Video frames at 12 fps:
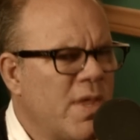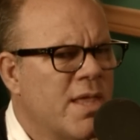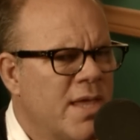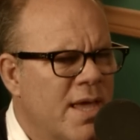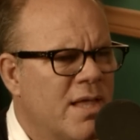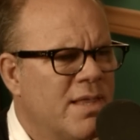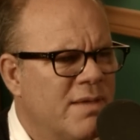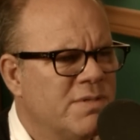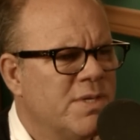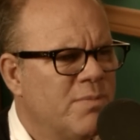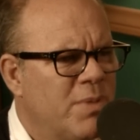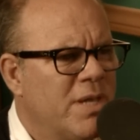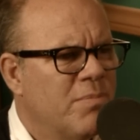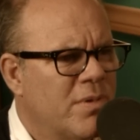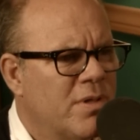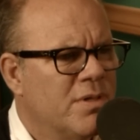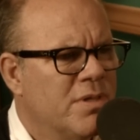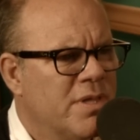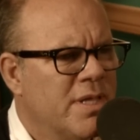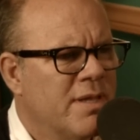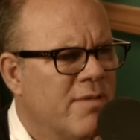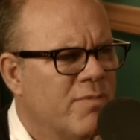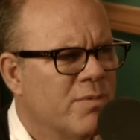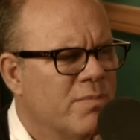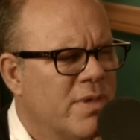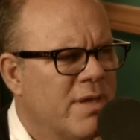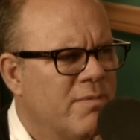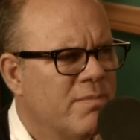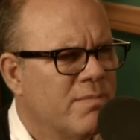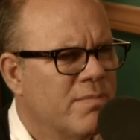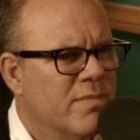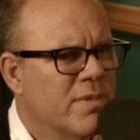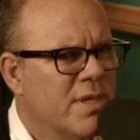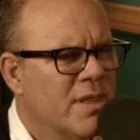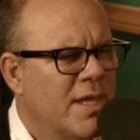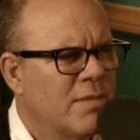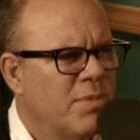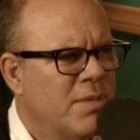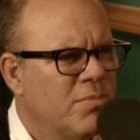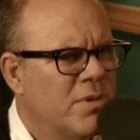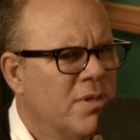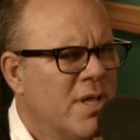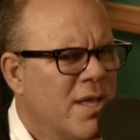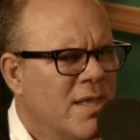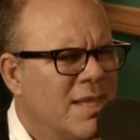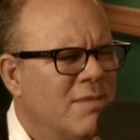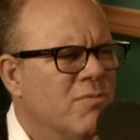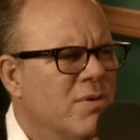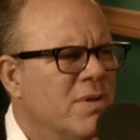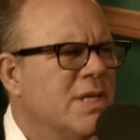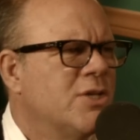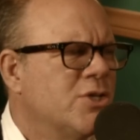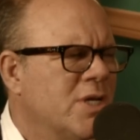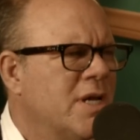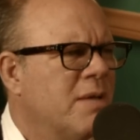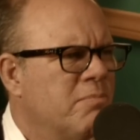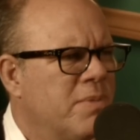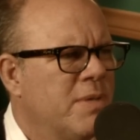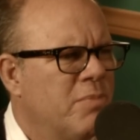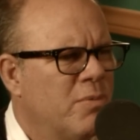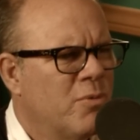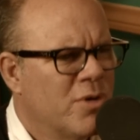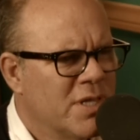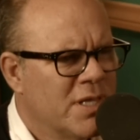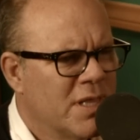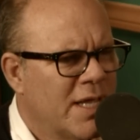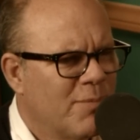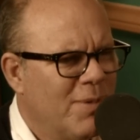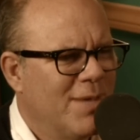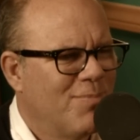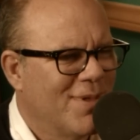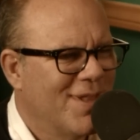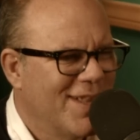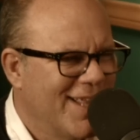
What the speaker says: Yeah, they see people. They like people. They really shit on people more than like people.